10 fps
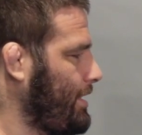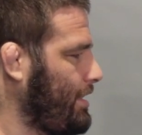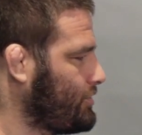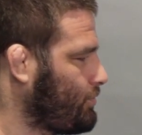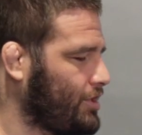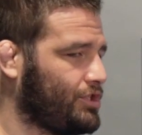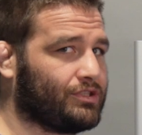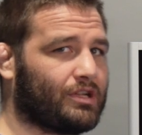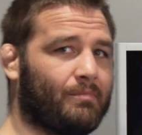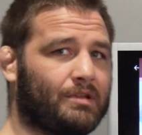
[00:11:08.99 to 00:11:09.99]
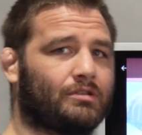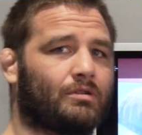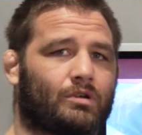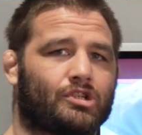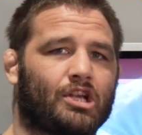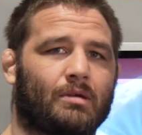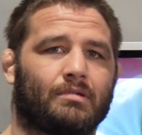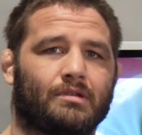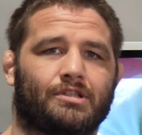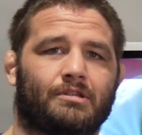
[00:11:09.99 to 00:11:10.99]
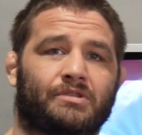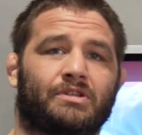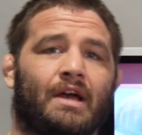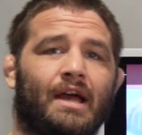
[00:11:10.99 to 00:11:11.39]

players where she's come into the World Championships